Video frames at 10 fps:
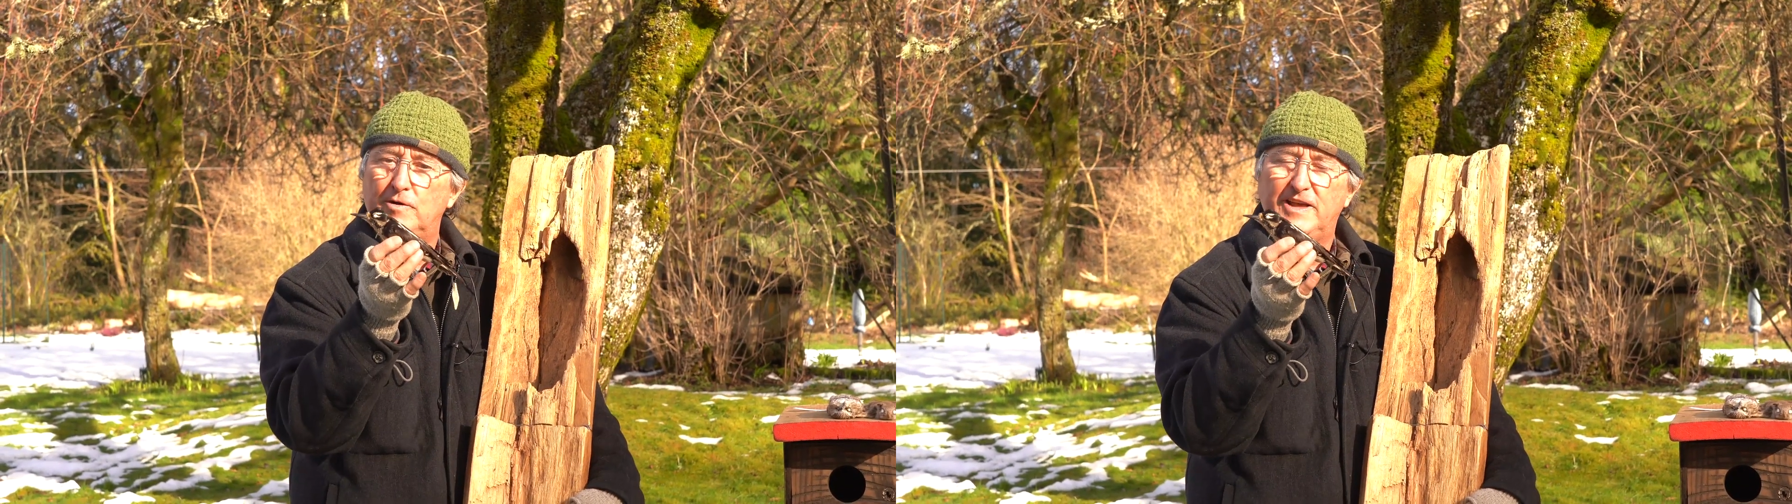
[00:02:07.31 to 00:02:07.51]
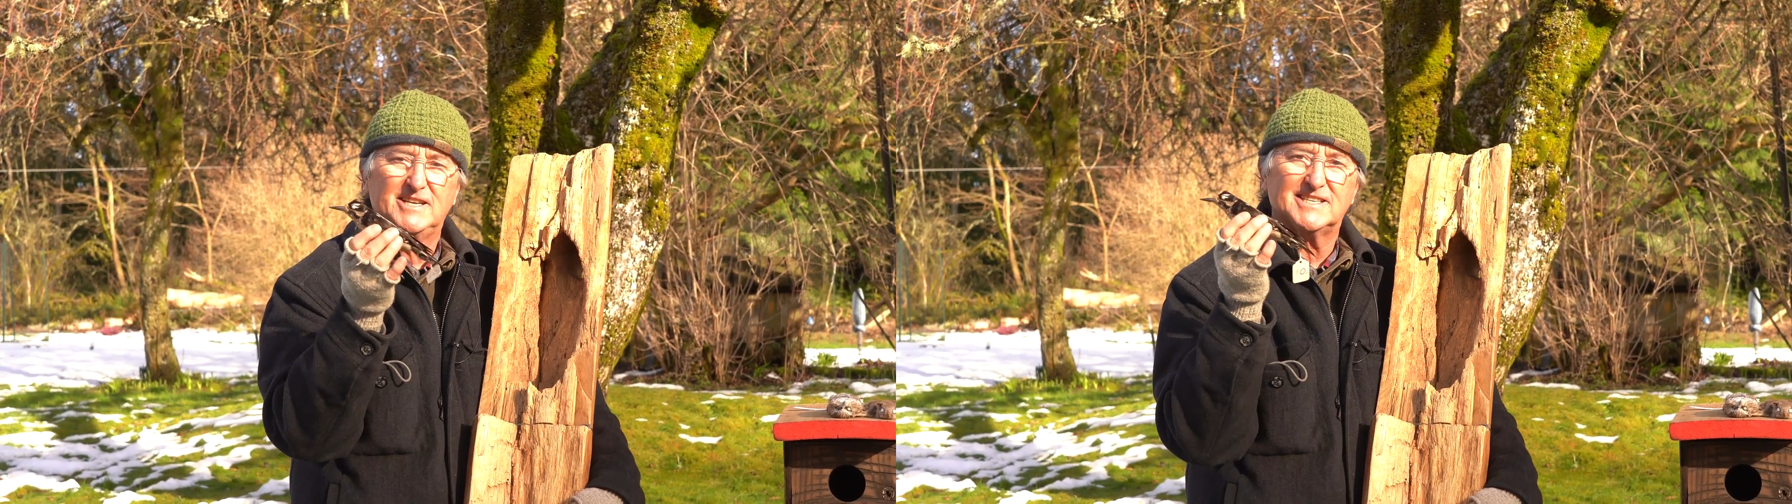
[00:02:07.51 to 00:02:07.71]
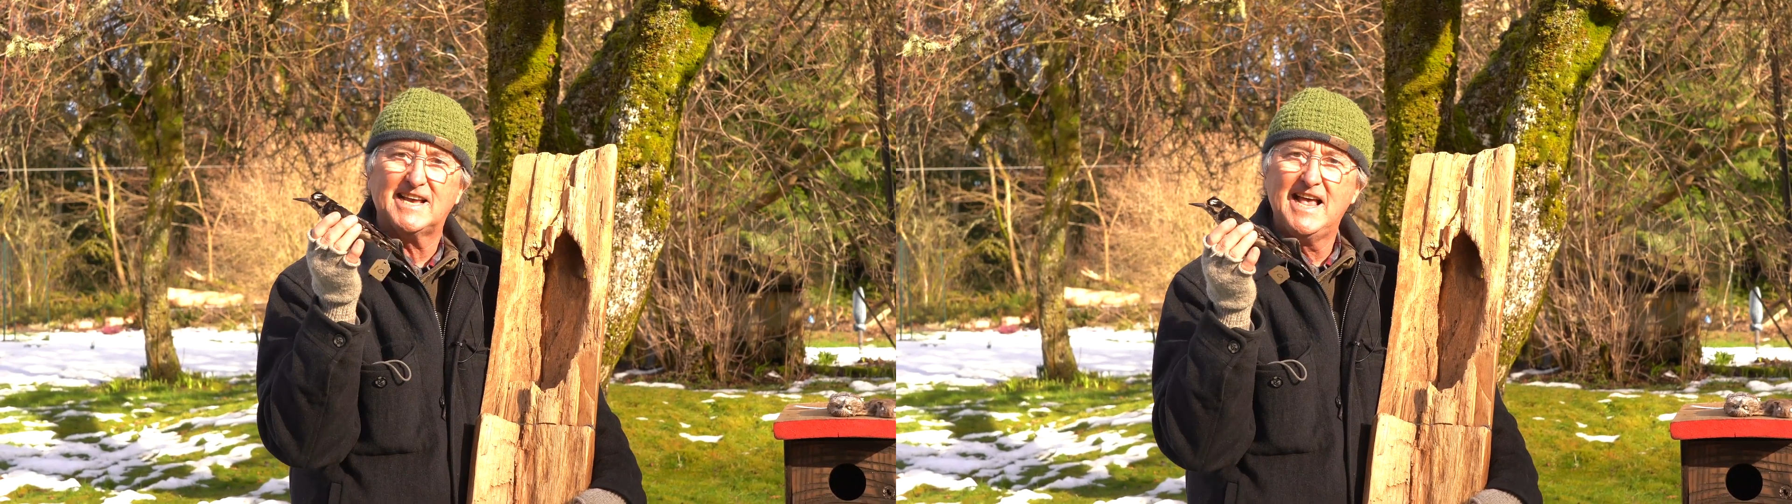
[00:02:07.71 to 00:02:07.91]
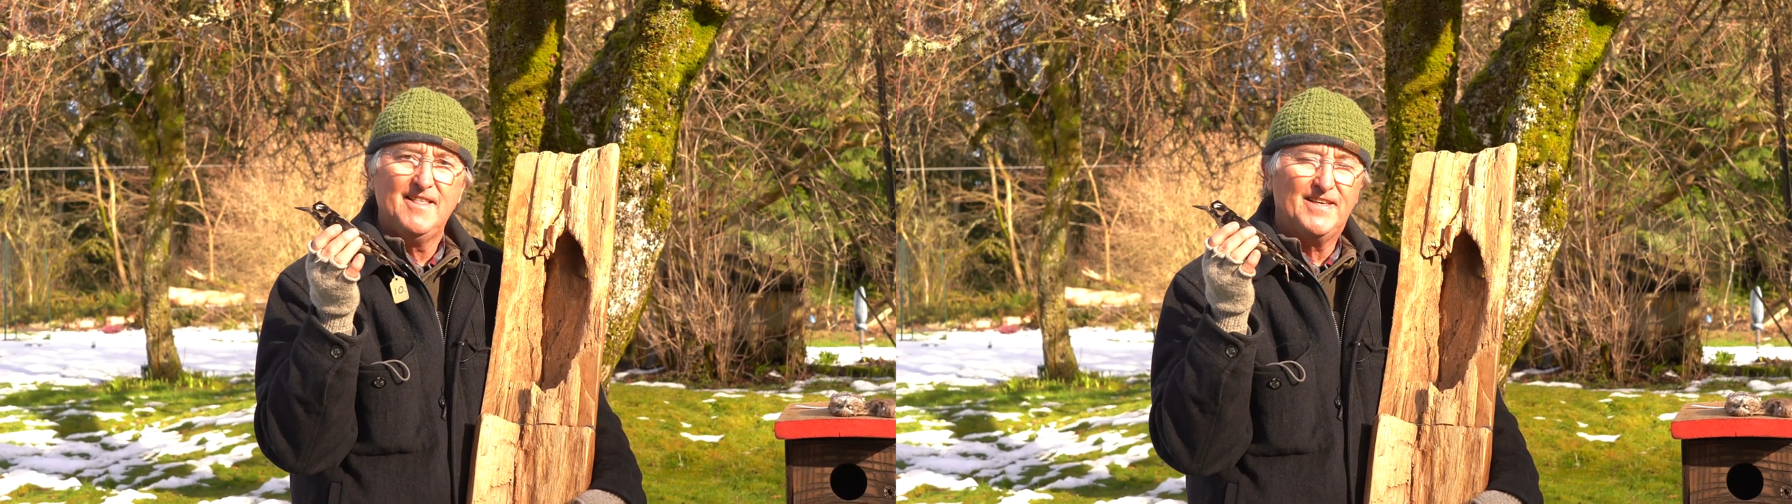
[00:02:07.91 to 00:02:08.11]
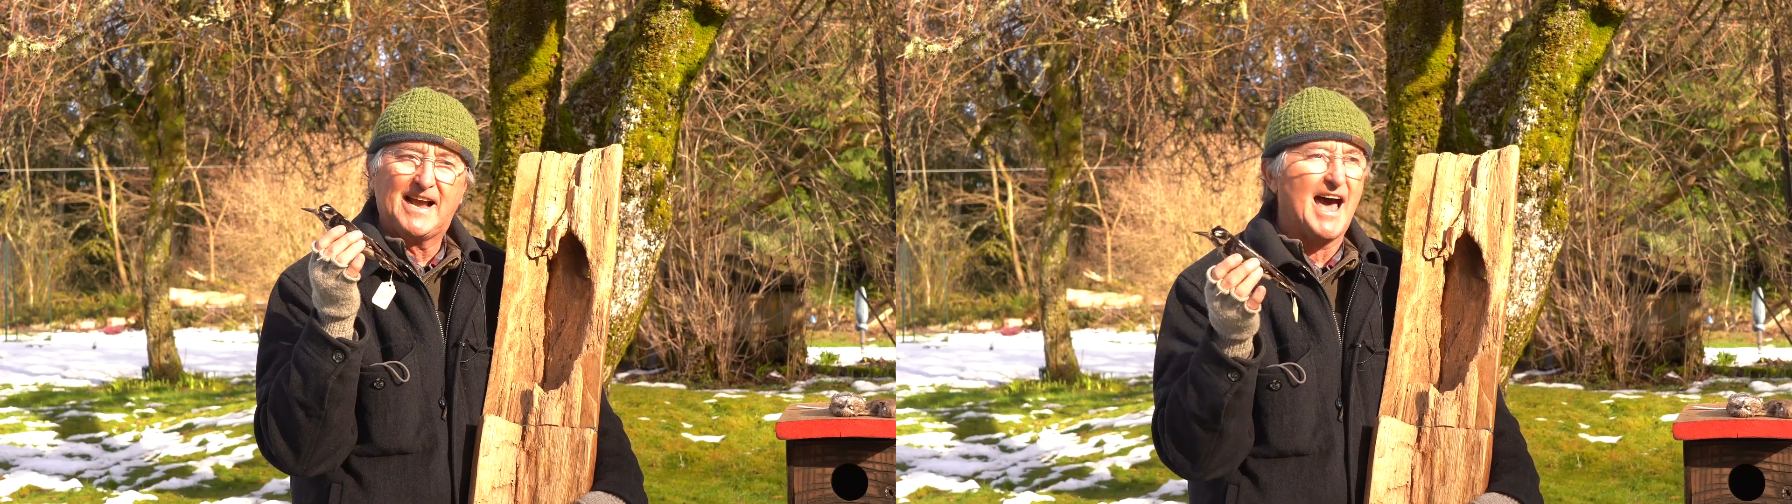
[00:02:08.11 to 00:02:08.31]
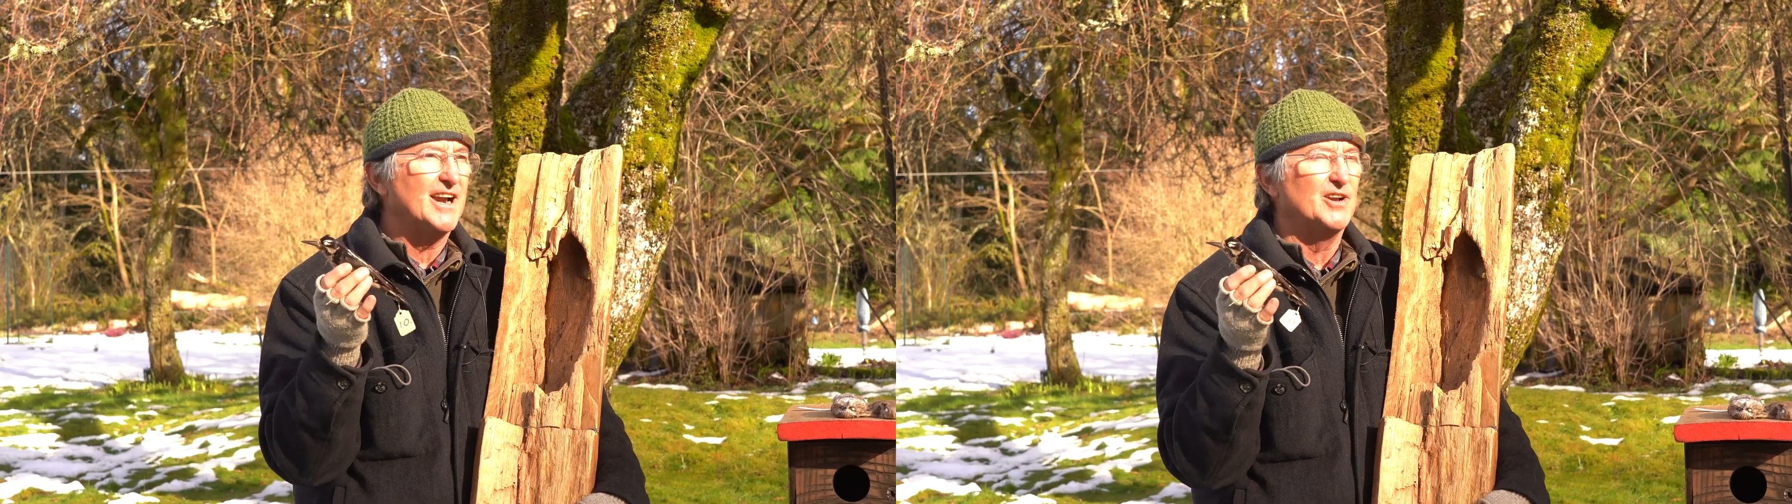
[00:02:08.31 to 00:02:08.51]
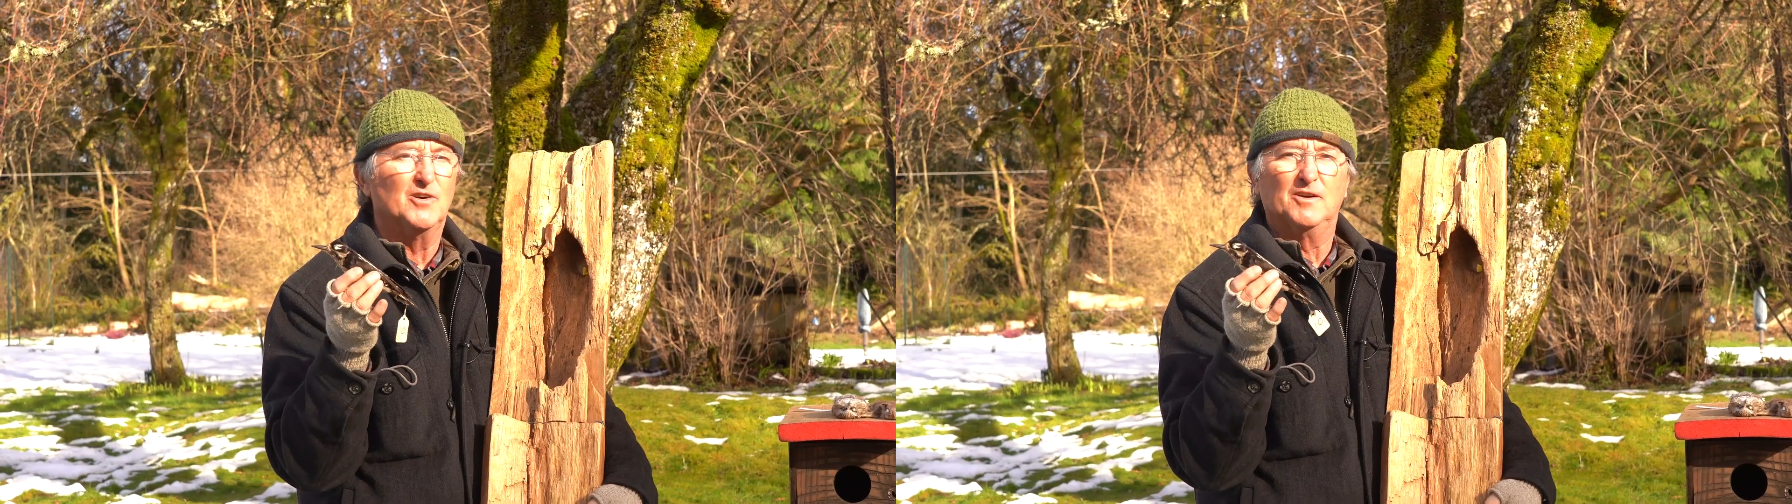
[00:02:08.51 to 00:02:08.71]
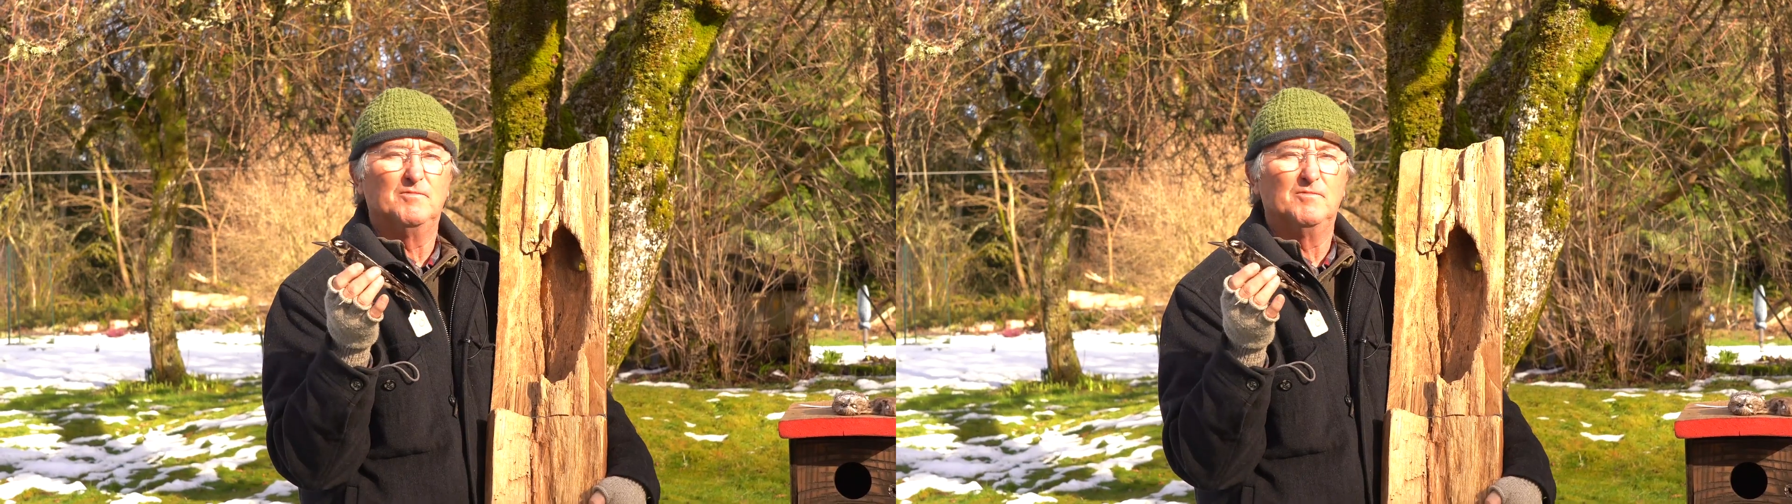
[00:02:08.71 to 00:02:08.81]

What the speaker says: They got to do it.